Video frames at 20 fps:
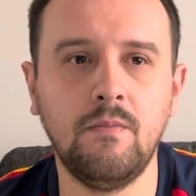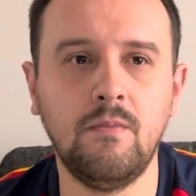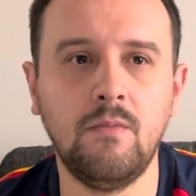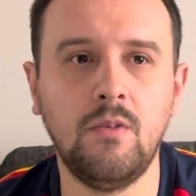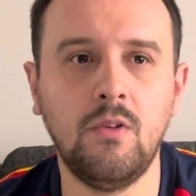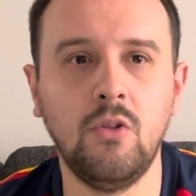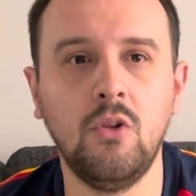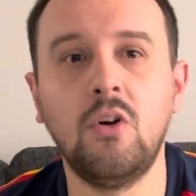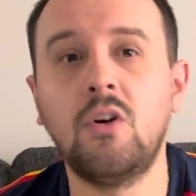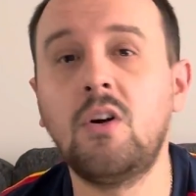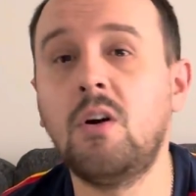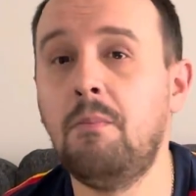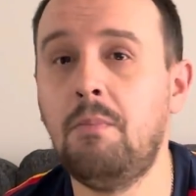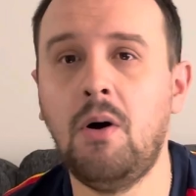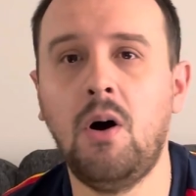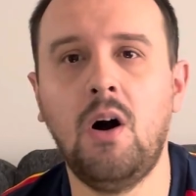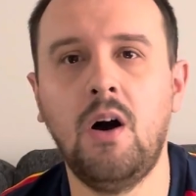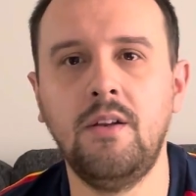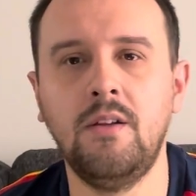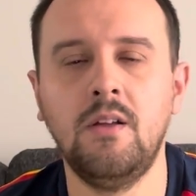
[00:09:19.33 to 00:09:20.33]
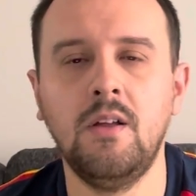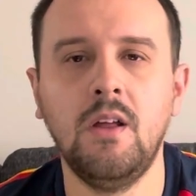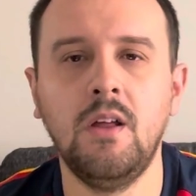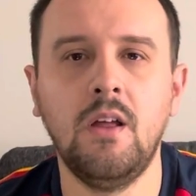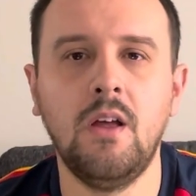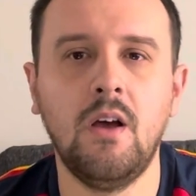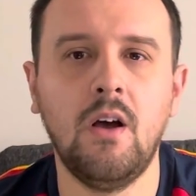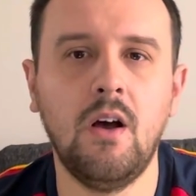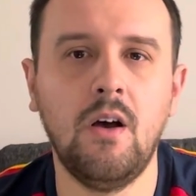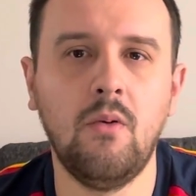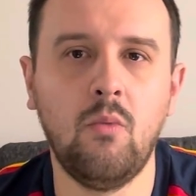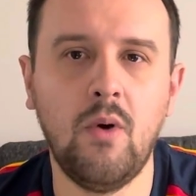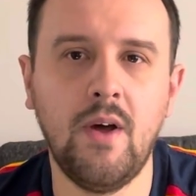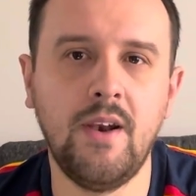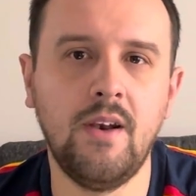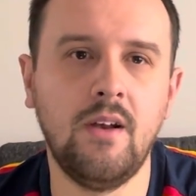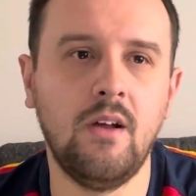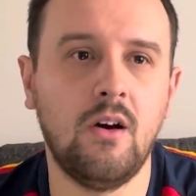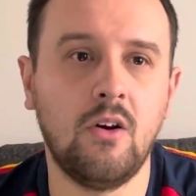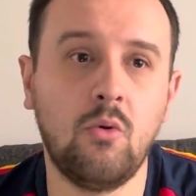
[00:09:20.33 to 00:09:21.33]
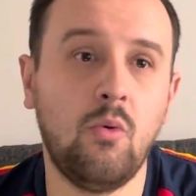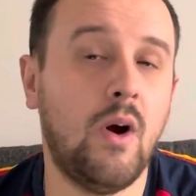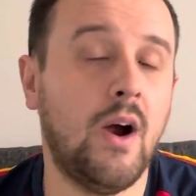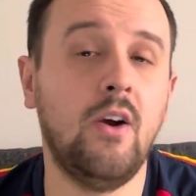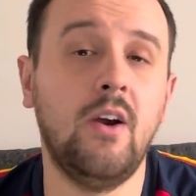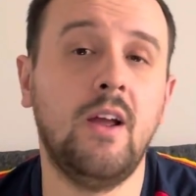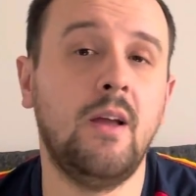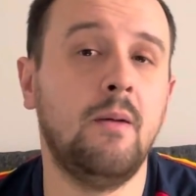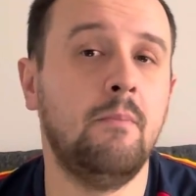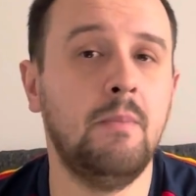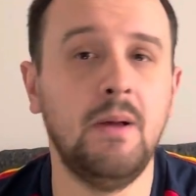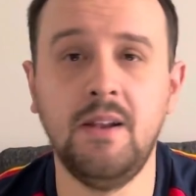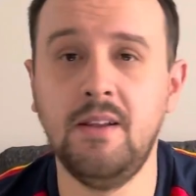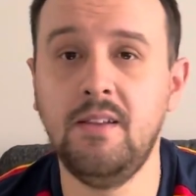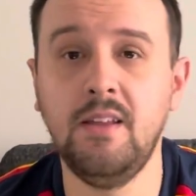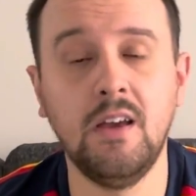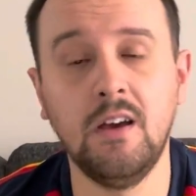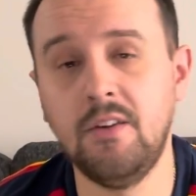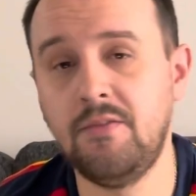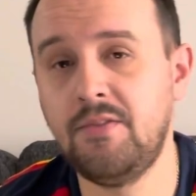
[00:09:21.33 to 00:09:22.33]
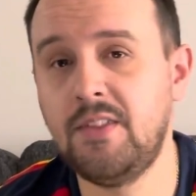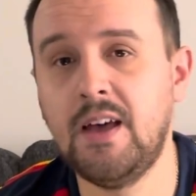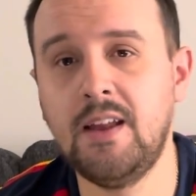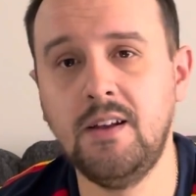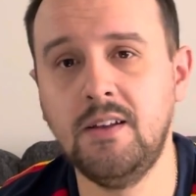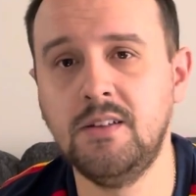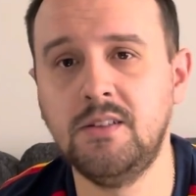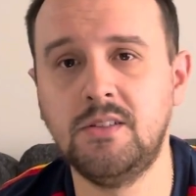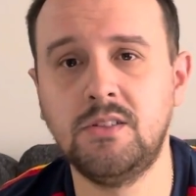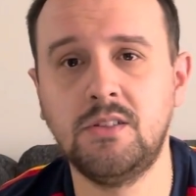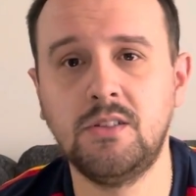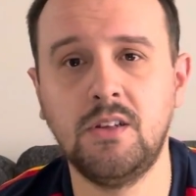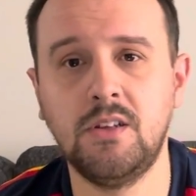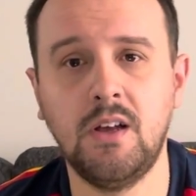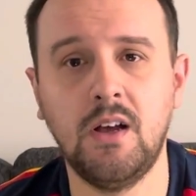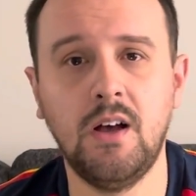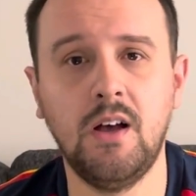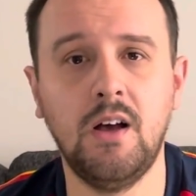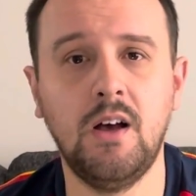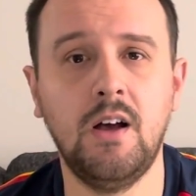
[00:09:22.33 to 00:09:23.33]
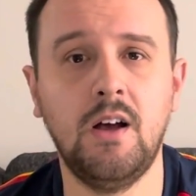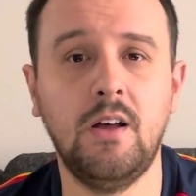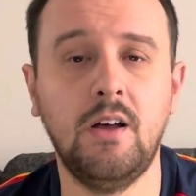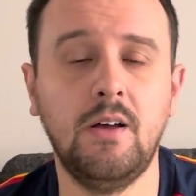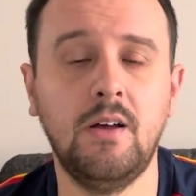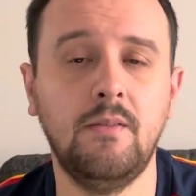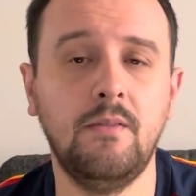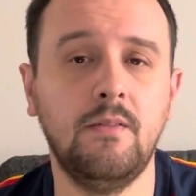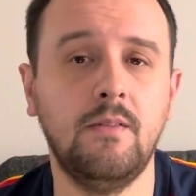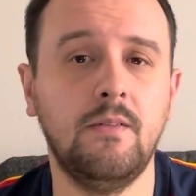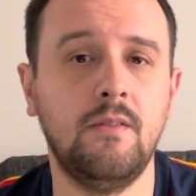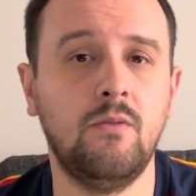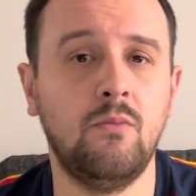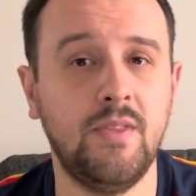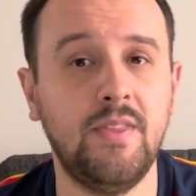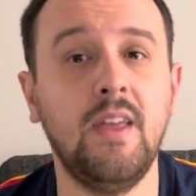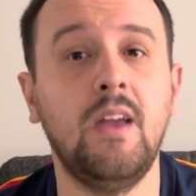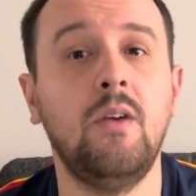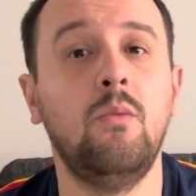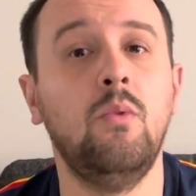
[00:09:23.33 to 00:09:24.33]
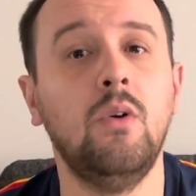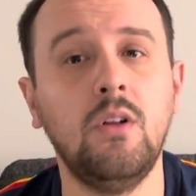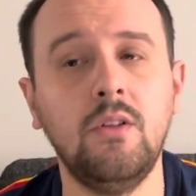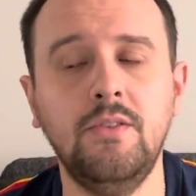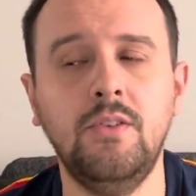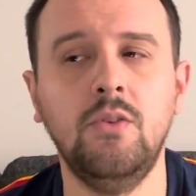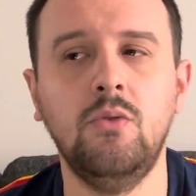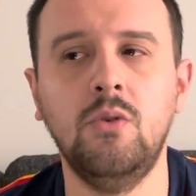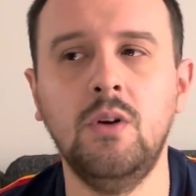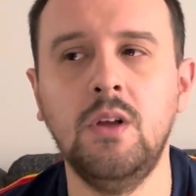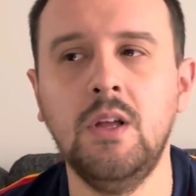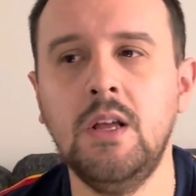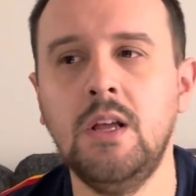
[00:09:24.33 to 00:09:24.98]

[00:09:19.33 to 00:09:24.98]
upon when acquiring Buendia, if that is what they will do.